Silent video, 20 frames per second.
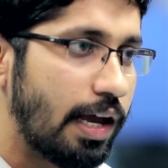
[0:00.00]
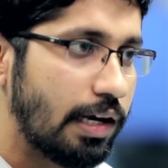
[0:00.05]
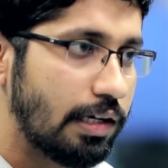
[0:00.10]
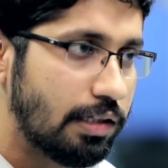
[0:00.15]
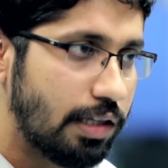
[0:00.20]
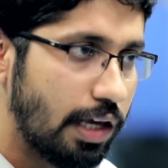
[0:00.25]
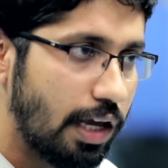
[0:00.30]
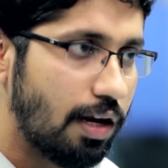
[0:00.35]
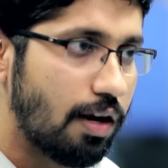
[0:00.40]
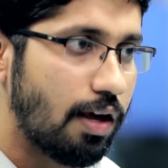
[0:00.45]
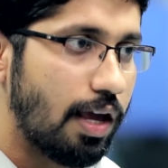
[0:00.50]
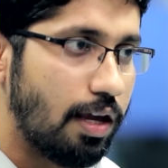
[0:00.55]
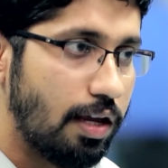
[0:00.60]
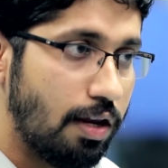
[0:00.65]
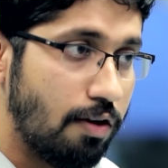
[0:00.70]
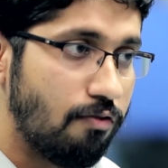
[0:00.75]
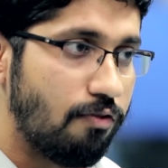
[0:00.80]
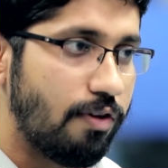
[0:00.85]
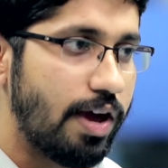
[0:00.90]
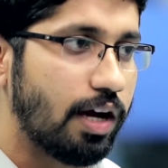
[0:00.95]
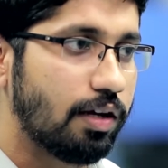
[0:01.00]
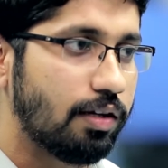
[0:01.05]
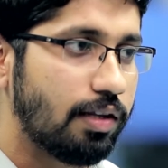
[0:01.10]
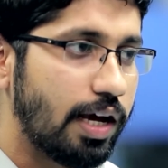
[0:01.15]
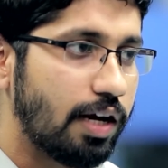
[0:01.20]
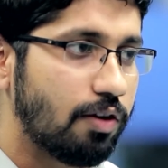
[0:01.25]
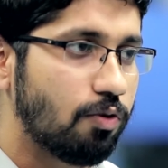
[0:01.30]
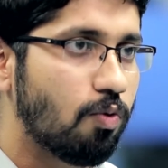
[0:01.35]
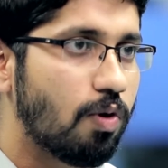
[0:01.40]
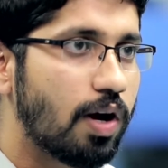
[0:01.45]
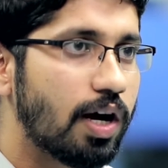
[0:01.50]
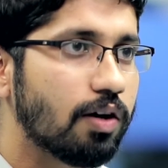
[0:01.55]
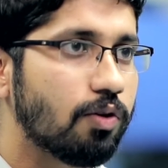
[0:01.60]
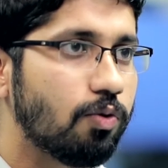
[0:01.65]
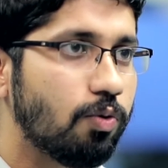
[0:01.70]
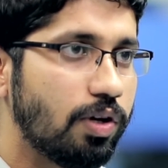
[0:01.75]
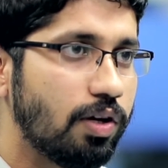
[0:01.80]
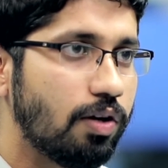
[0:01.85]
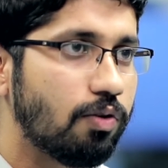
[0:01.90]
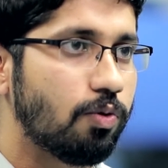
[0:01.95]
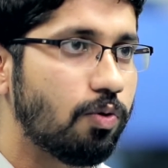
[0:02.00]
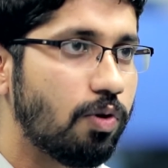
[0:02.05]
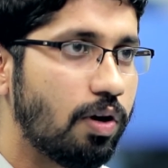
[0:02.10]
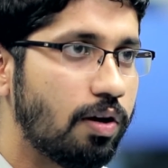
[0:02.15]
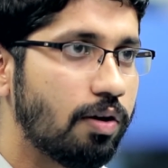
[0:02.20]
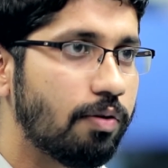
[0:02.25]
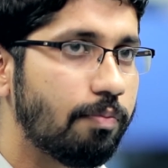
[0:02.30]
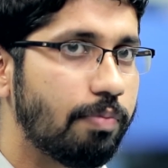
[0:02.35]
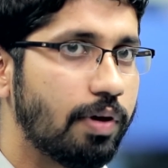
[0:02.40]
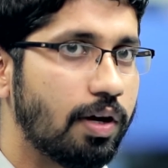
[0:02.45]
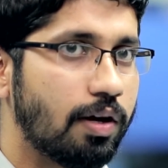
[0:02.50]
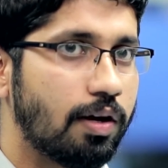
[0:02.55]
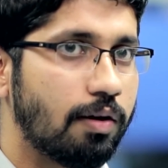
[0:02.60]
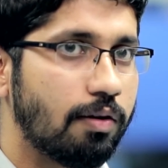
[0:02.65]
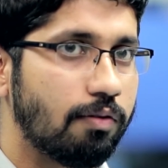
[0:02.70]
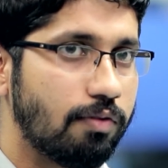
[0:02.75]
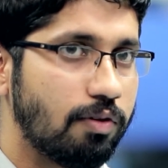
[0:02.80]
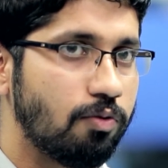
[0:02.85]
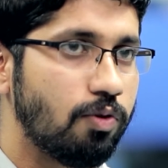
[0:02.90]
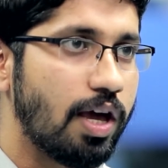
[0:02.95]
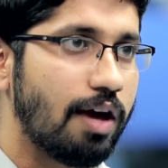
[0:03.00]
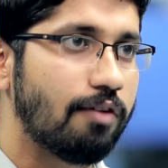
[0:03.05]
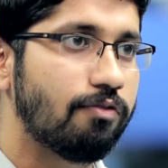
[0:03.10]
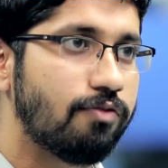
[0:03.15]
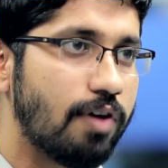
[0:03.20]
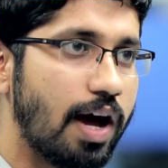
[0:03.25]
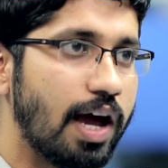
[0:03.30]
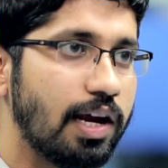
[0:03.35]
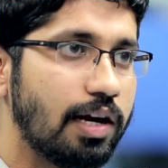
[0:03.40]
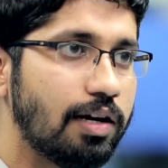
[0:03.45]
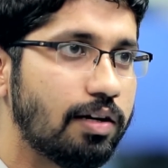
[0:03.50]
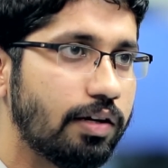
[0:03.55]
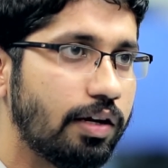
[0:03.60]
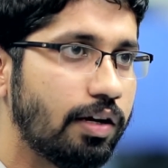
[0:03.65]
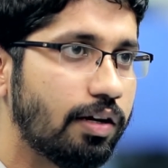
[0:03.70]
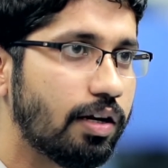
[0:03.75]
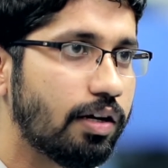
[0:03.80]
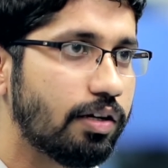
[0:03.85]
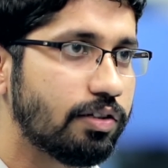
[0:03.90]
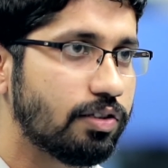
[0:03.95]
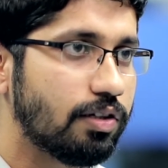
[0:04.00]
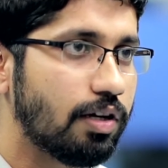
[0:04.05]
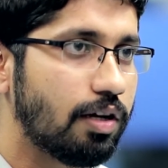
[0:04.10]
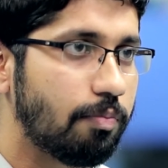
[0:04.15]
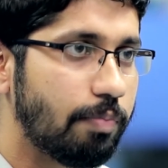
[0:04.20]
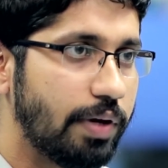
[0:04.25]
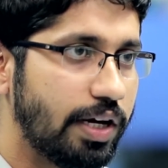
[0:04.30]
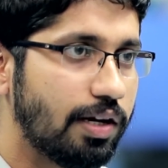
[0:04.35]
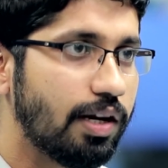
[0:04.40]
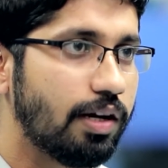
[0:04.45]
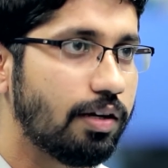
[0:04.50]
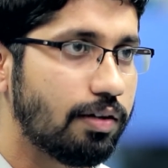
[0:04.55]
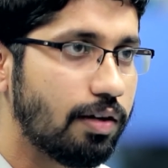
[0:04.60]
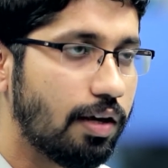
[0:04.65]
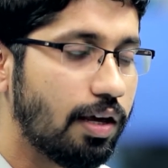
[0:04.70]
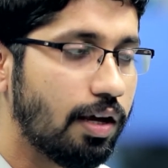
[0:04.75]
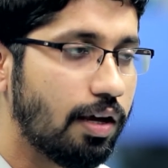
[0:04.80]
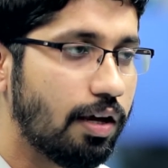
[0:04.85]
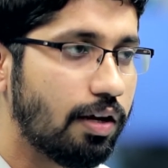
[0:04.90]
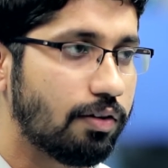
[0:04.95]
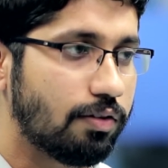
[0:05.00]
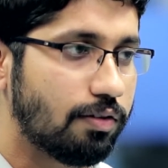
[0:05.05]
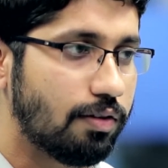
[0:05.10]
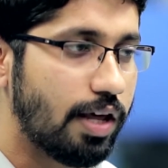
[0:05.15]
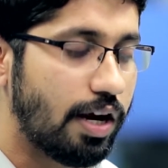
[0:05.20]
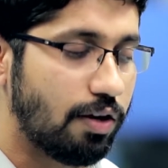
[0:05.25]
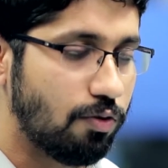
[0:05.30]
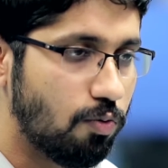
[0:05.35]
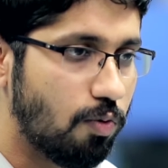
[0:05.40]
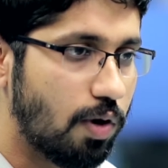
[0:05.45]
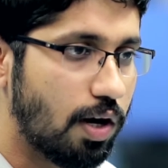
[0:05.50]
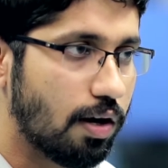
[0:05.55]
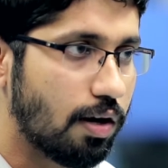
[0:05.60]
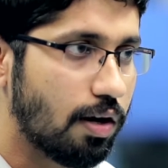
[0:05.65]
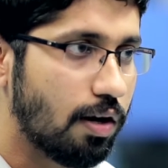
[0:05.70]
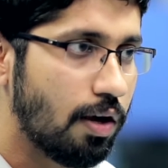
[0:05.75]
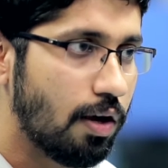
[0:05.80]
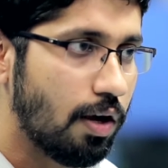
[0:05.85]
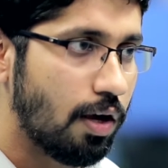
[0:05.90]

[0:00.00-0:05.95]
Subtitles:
And then in fact that work we have filed international patent against that work.